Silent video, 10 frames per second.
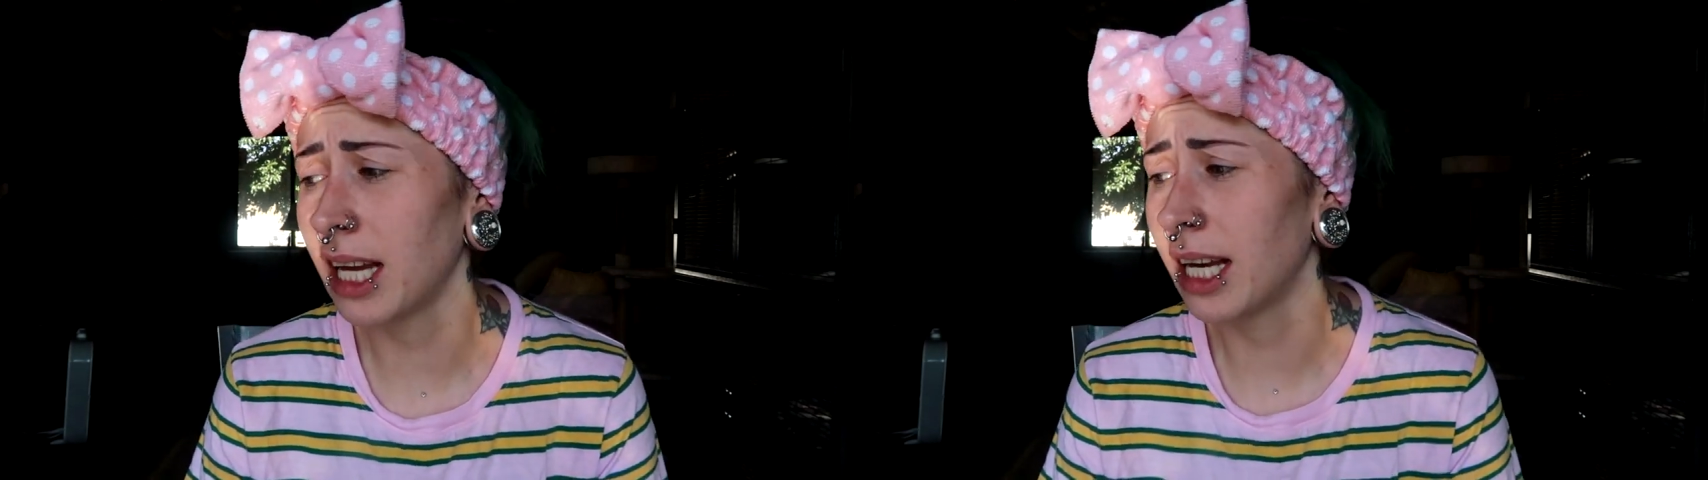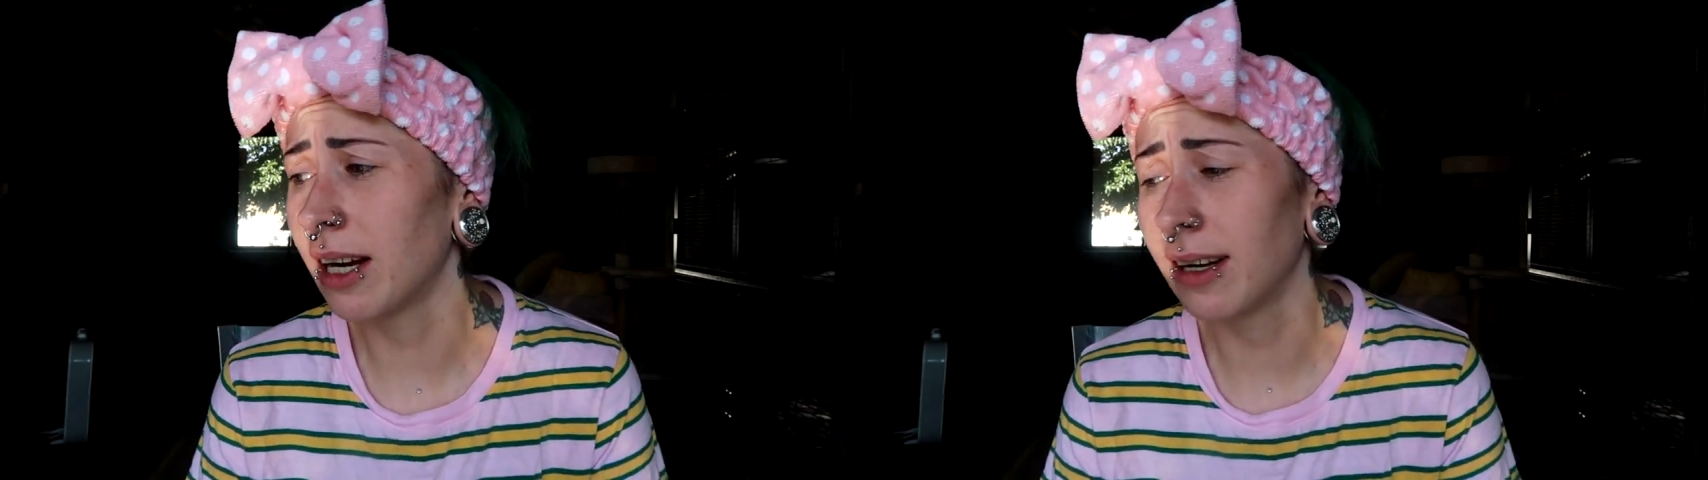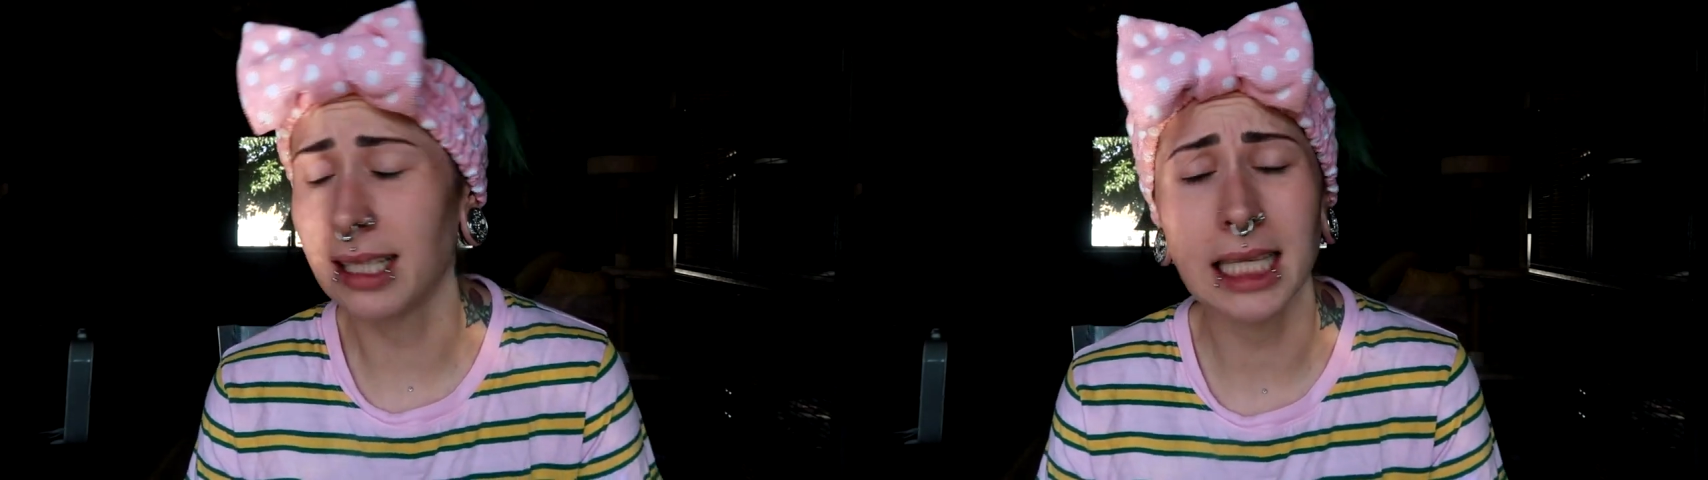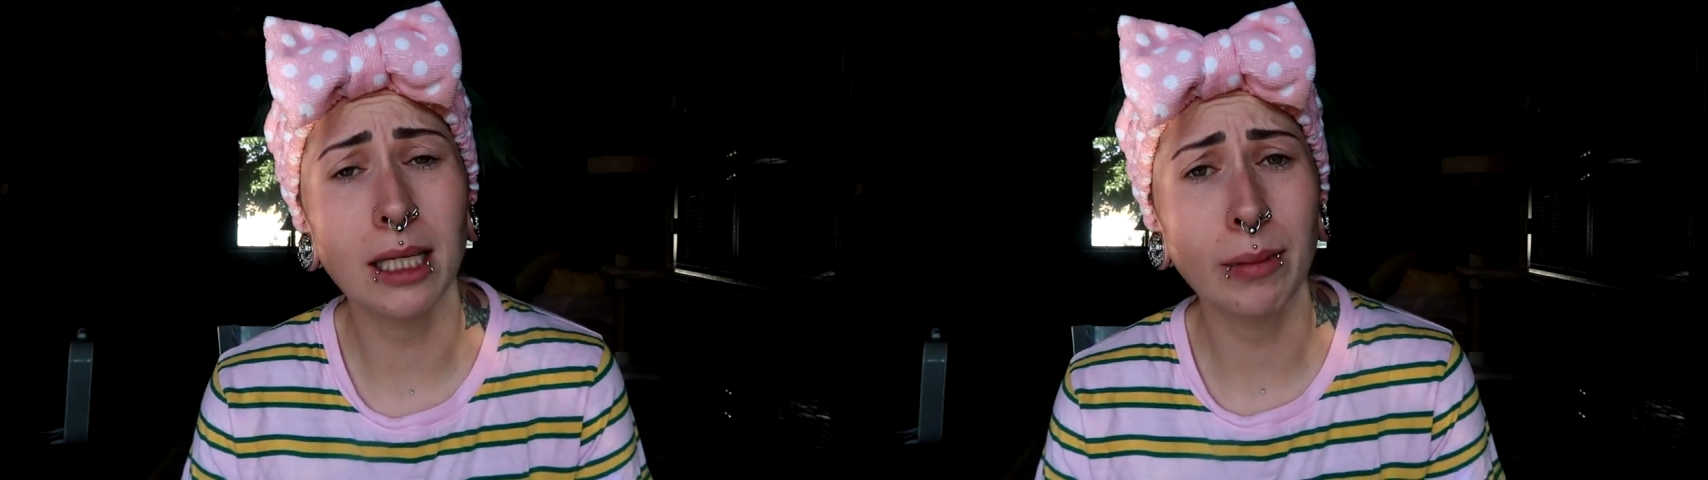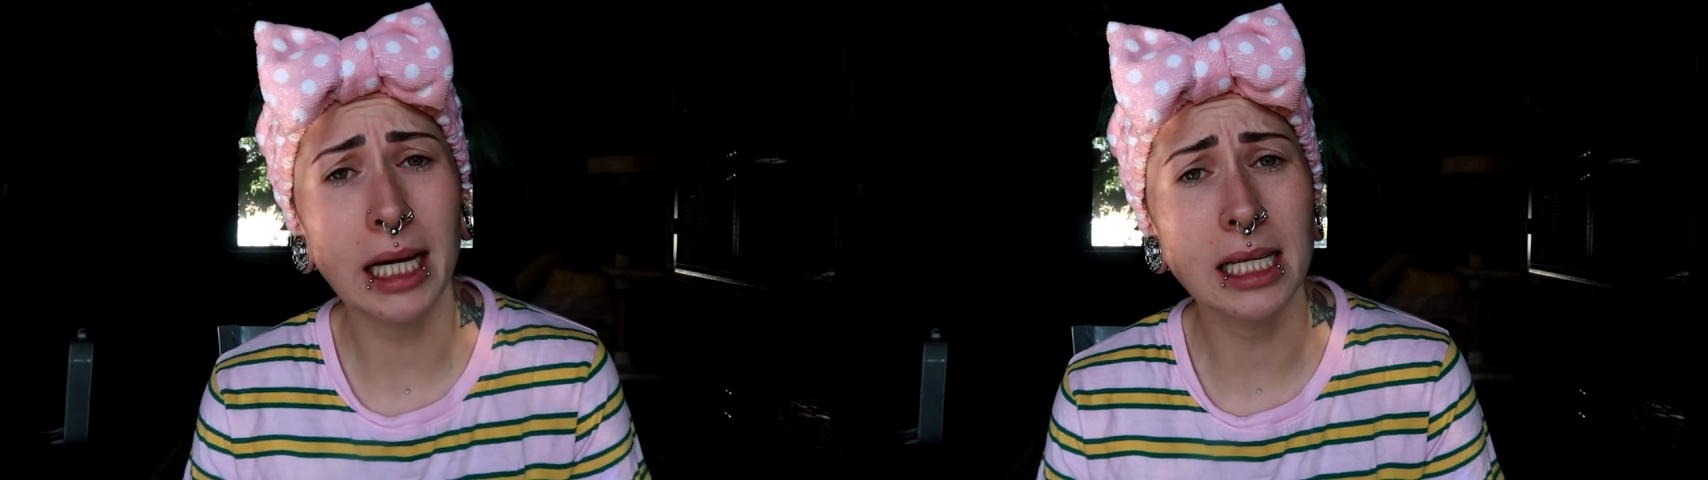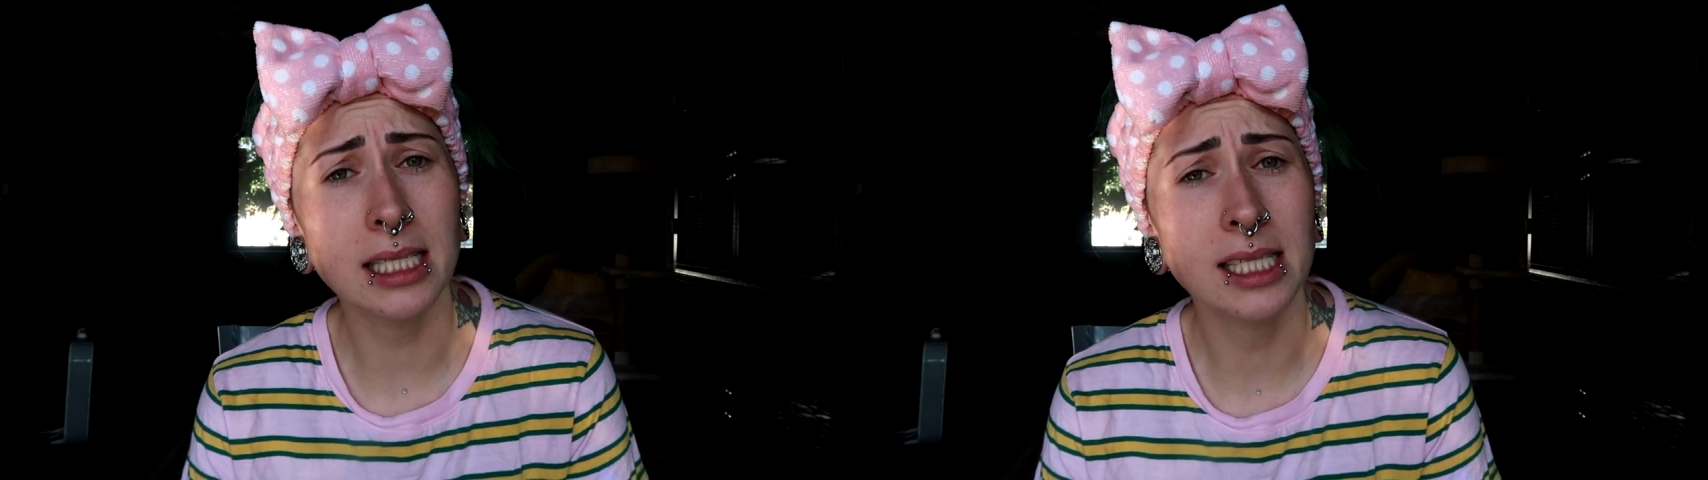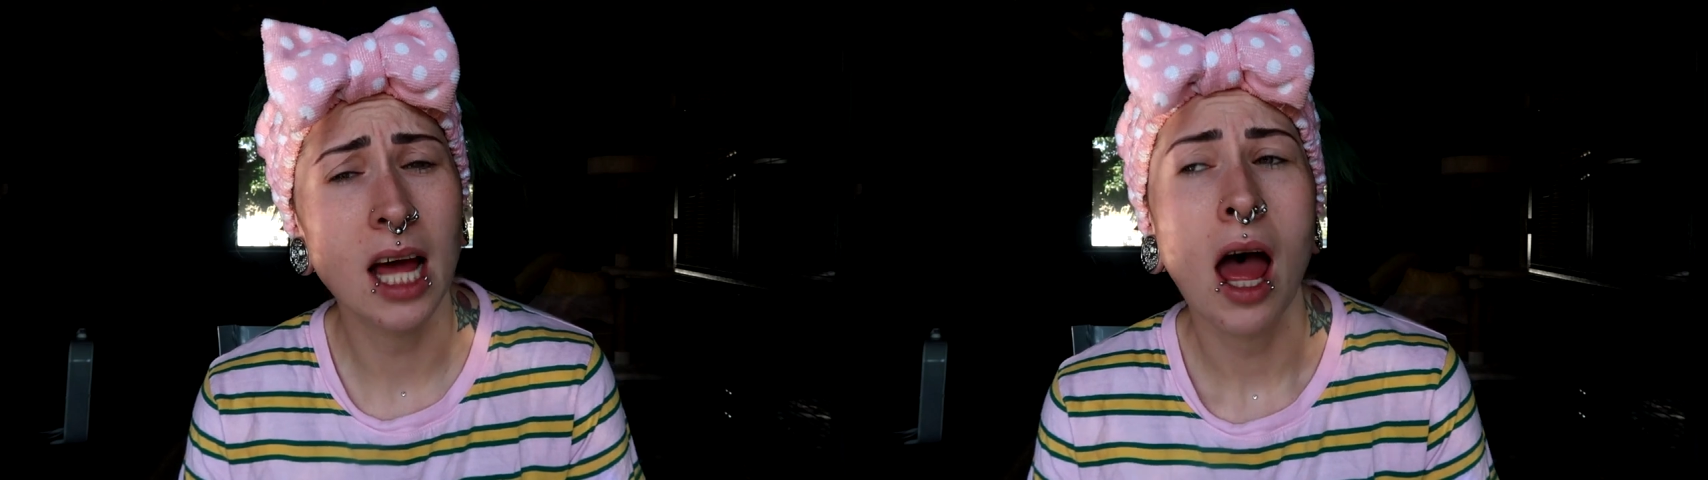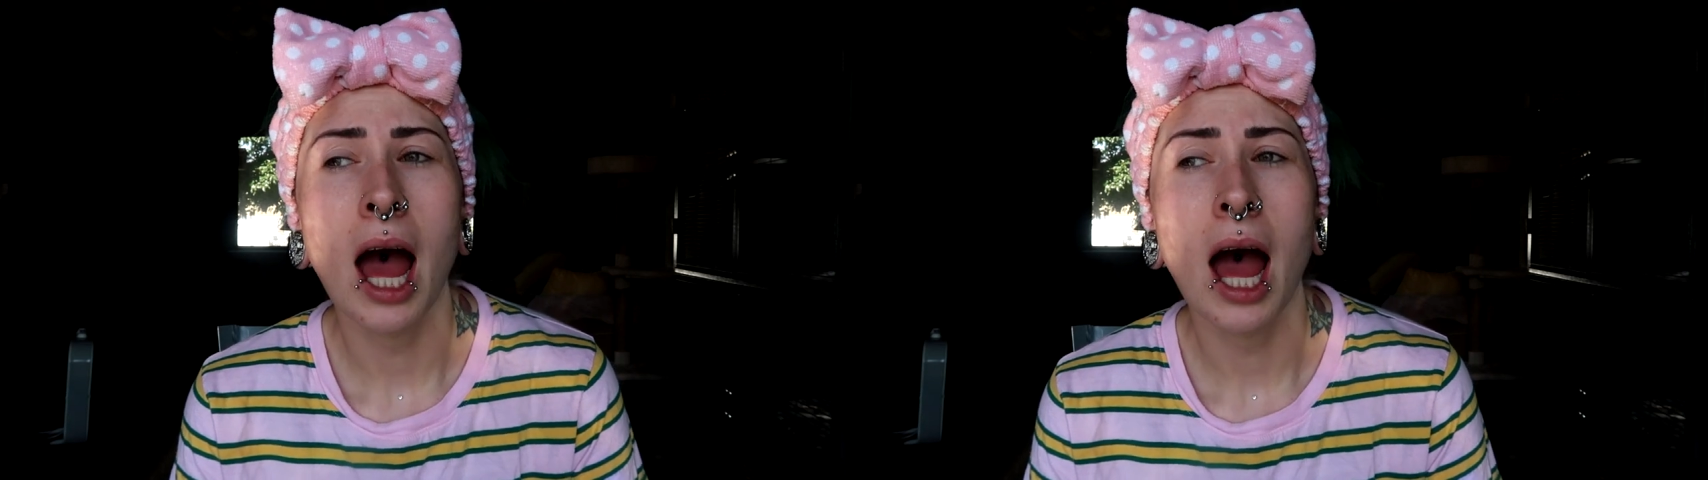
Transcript: in here in a little bit.